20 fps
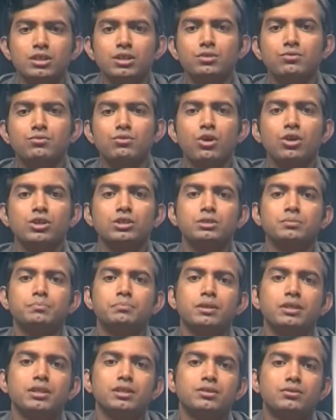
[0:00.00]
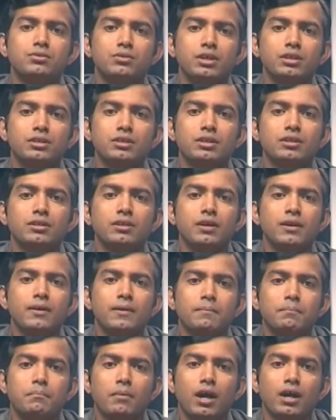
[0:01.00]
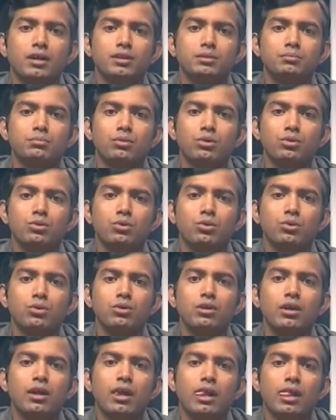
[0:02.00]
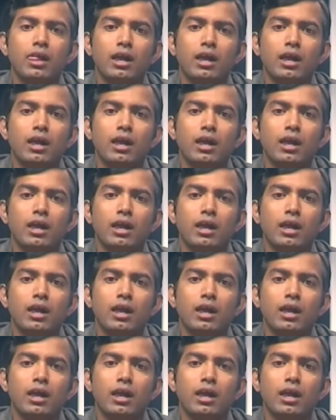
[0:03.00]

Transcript: in rocks penetrated by the borehole.